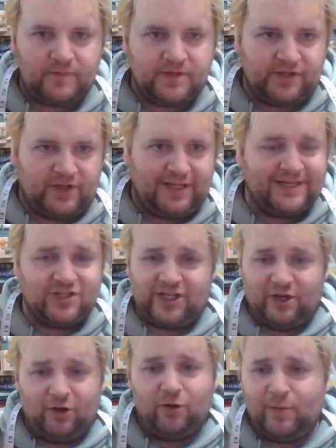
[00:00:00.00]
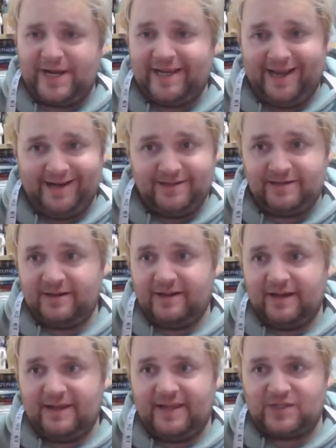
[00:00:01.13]
So literally all weekend,
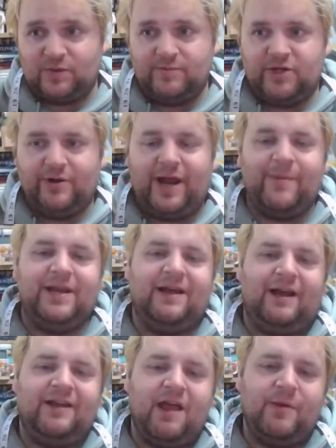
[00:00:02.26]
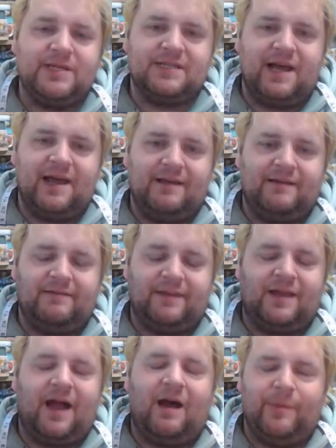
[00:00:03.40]
that's what I'm doing. I mean, I know it's like the
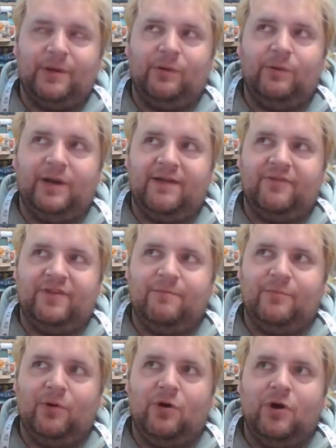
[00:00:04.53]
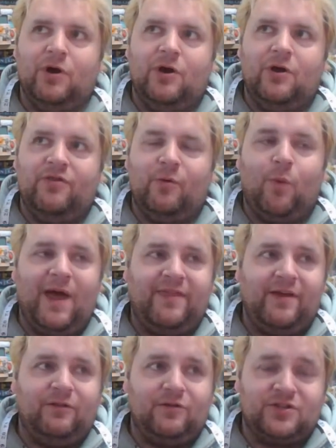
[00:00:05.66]
car boot and everything, but the
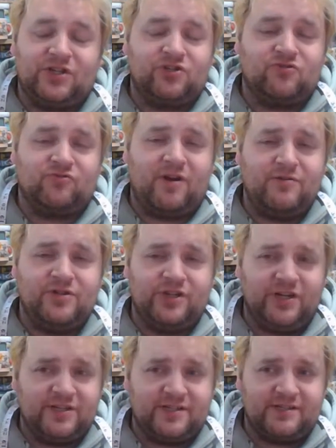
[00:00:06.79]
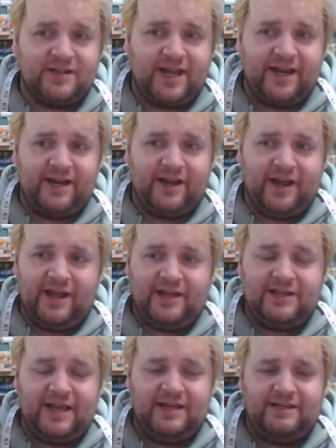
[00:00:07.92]
weather looks atrocious
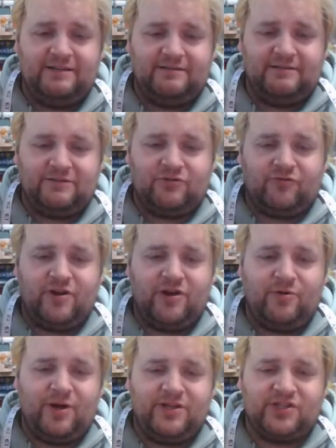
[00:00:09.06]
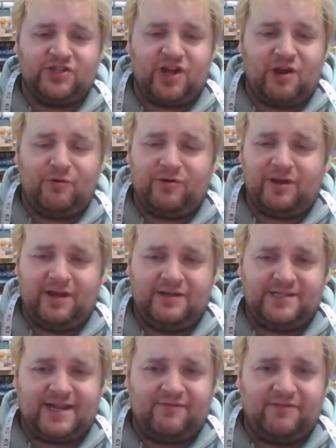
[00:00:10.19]
in Crewe and Stoke and
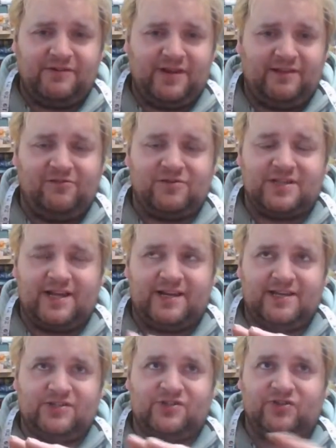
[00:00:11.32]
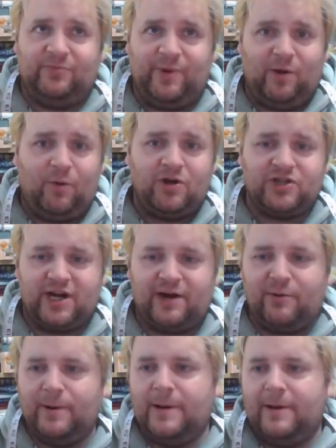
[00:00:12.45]
Stafford. It looks like it's just going to be a washout.